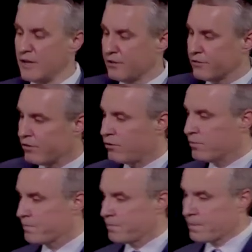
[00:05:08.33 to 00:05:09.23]
So
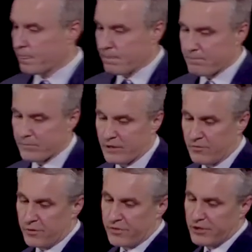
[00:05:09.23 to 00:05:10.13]

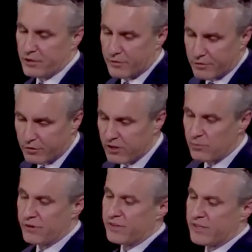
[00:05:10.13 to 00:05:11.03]
if we think of a certain
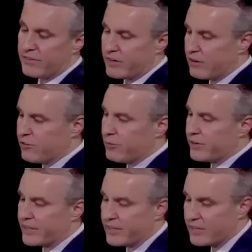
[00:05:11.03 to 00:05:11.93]
number of days and hours per
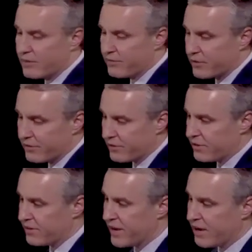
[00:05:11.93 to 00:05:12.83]
day, that gives us a
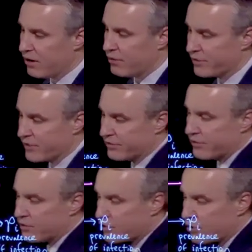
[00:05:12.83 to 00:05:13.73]
tau that is
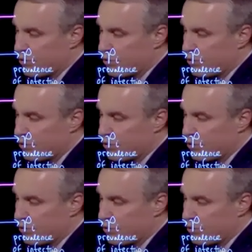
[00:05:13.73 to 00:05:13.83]
going to go